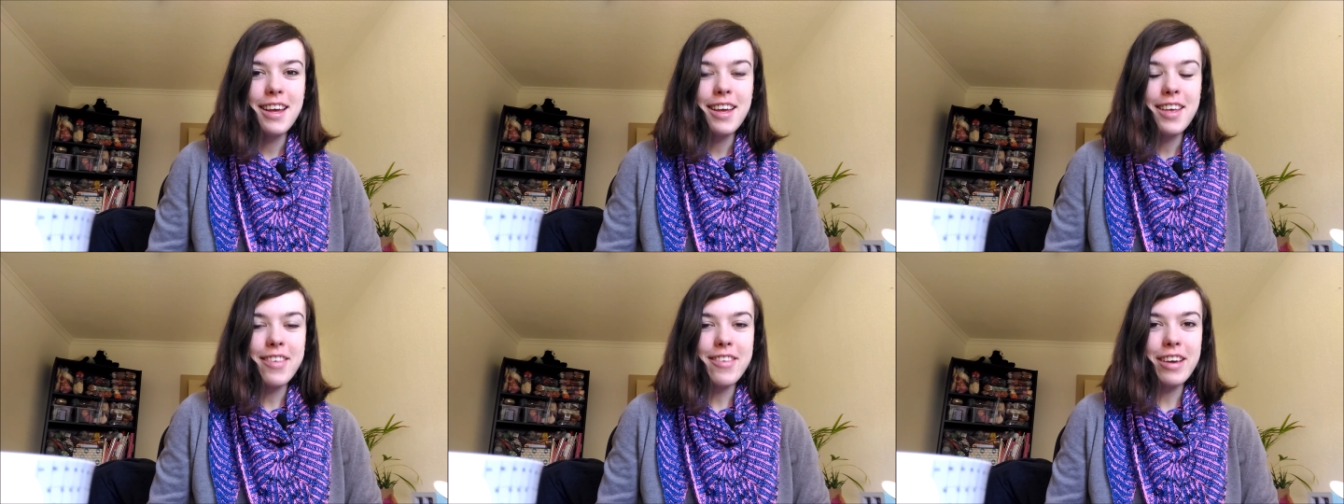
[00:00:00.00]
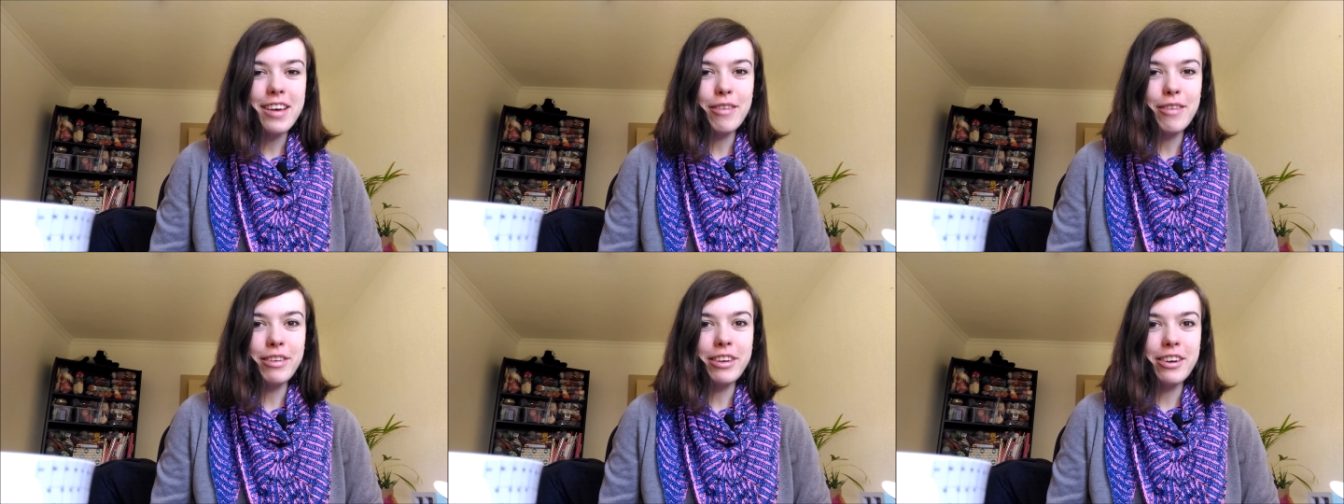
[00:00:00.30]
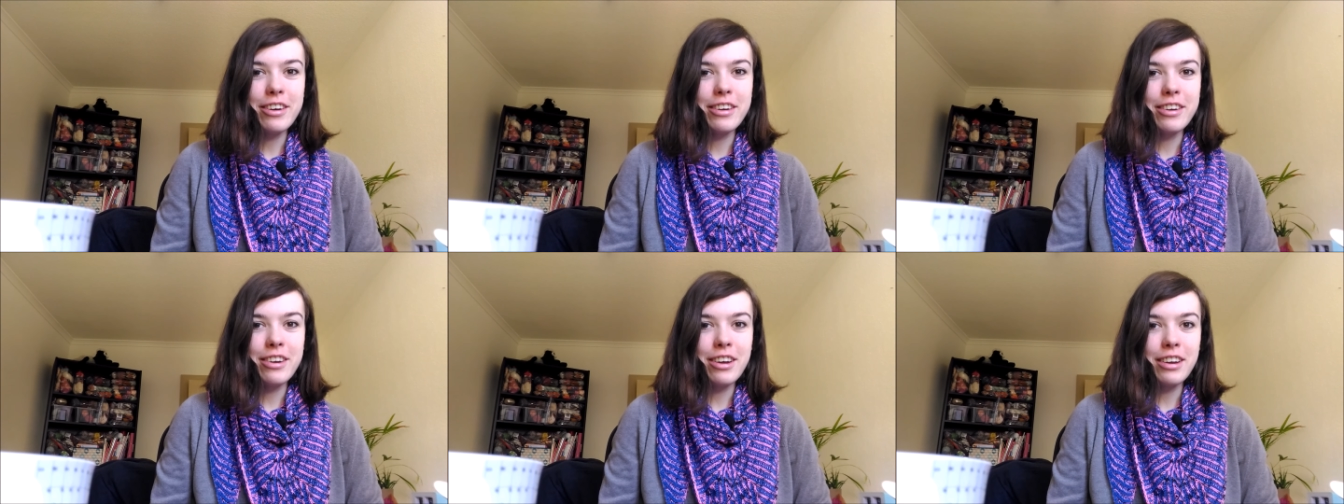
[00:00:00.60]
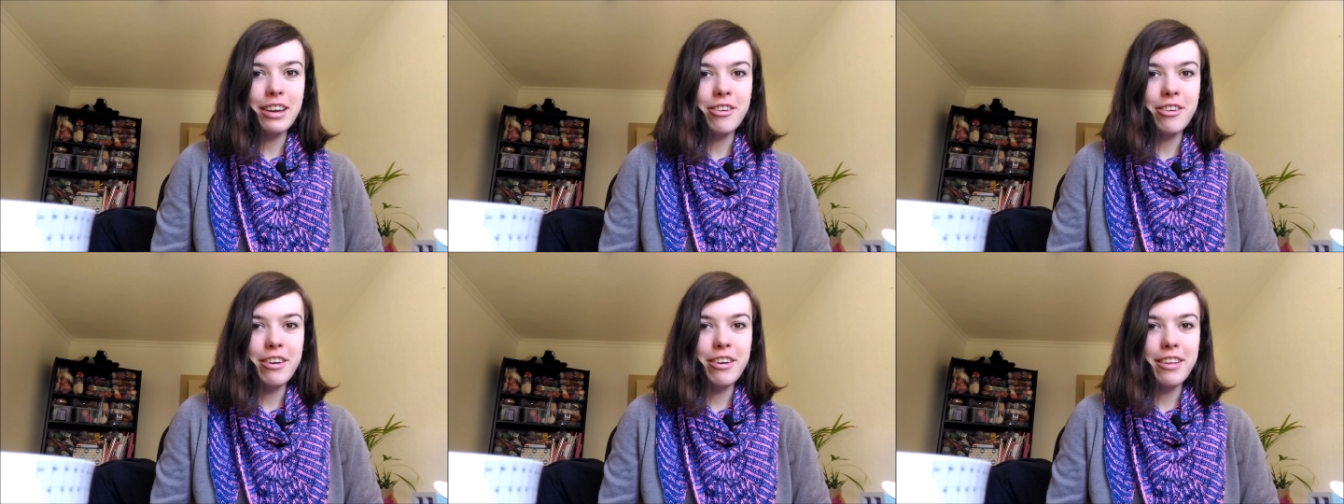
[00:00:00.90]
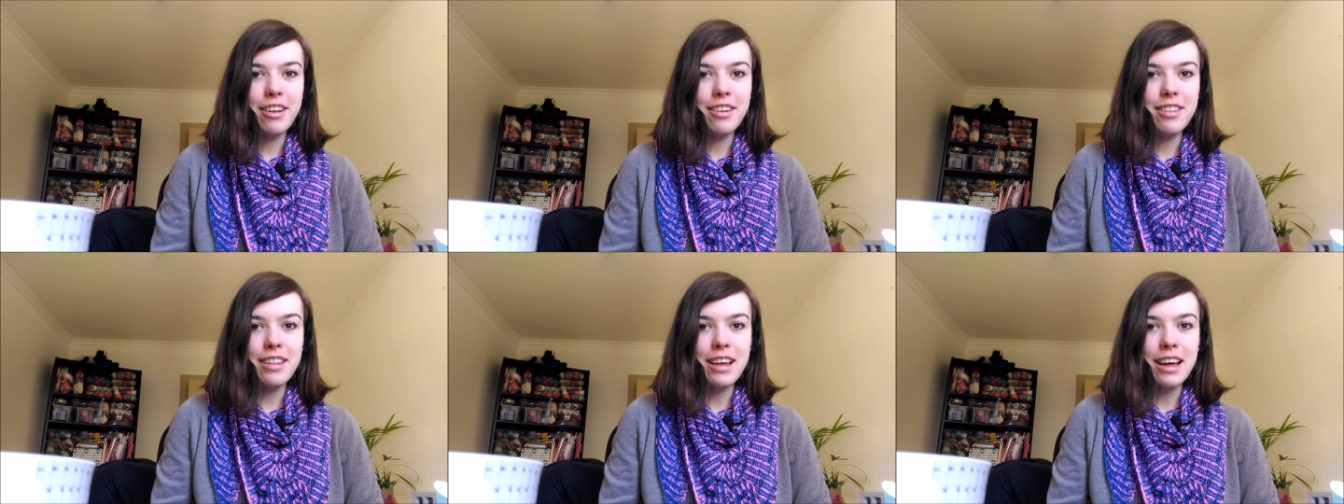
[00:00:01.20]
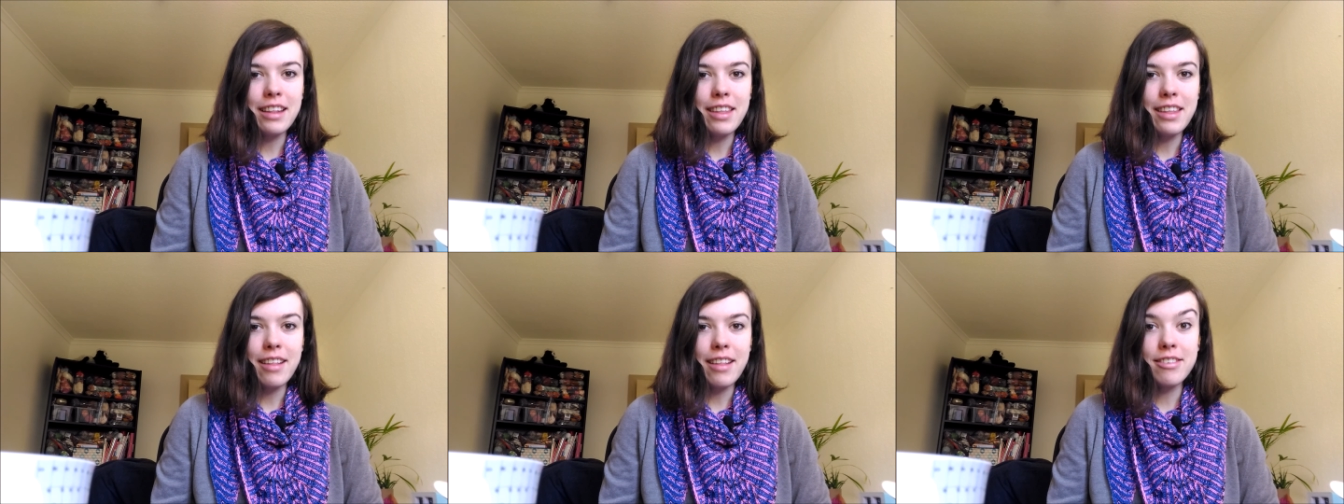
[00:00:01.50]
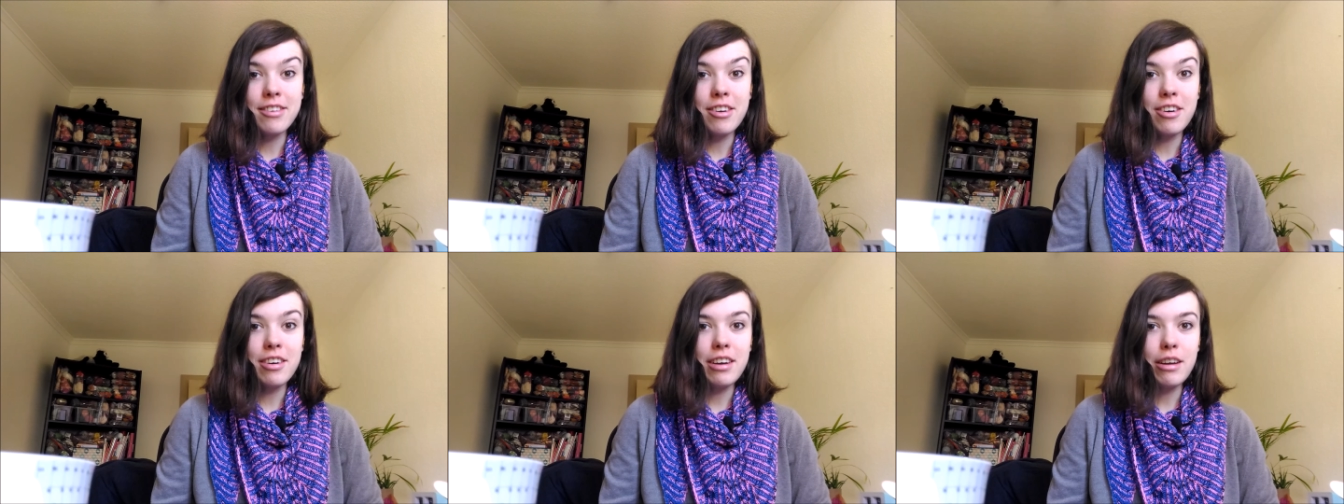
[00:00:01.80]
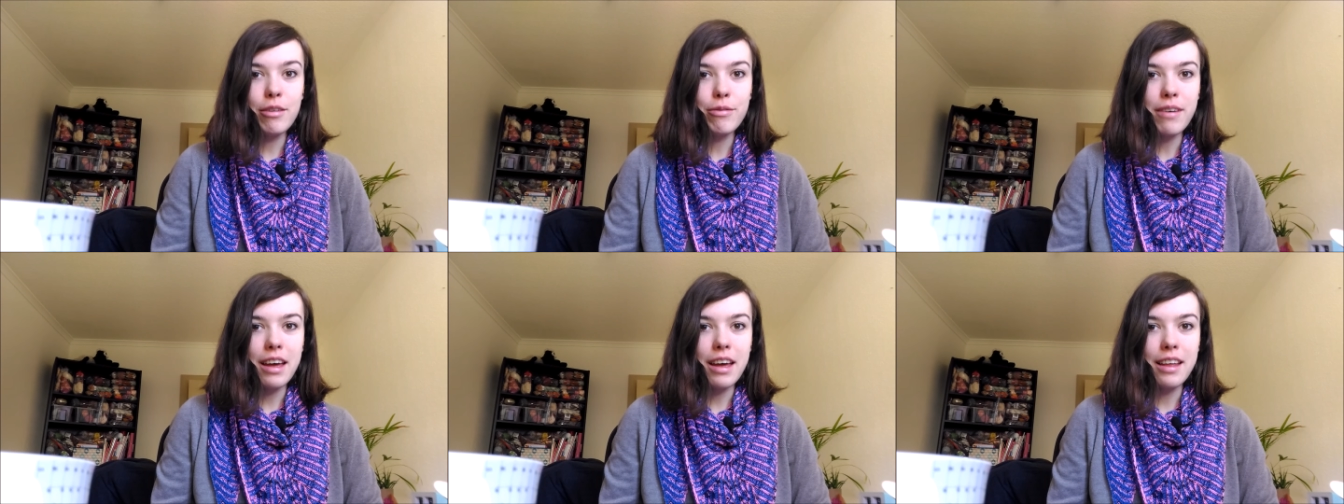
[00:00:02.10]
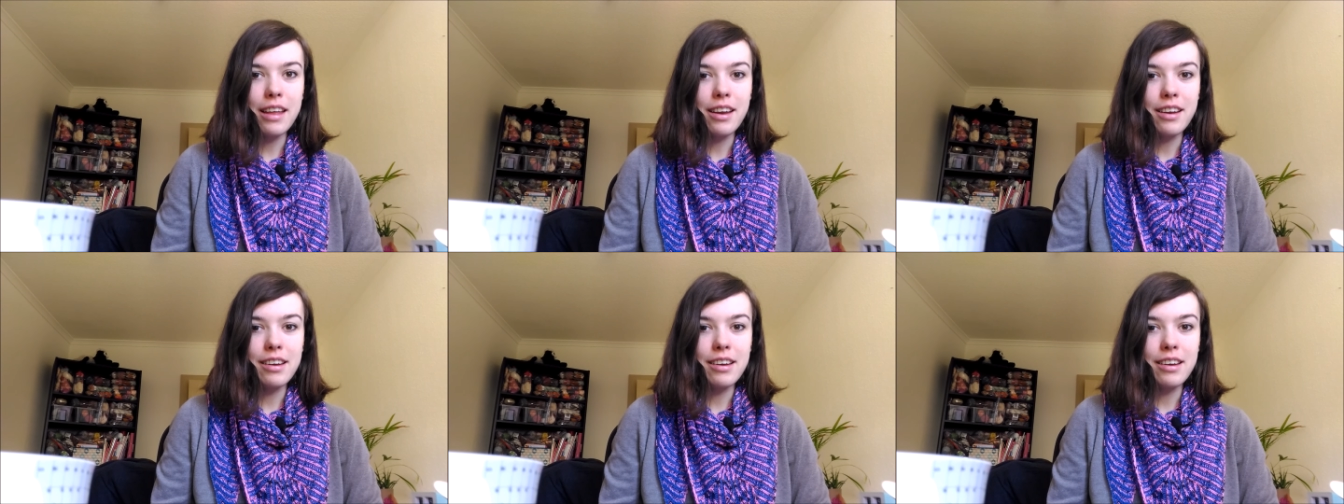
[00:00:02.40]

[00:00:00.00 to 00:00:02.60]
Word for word: So if you're not interested in that, that's totally fine.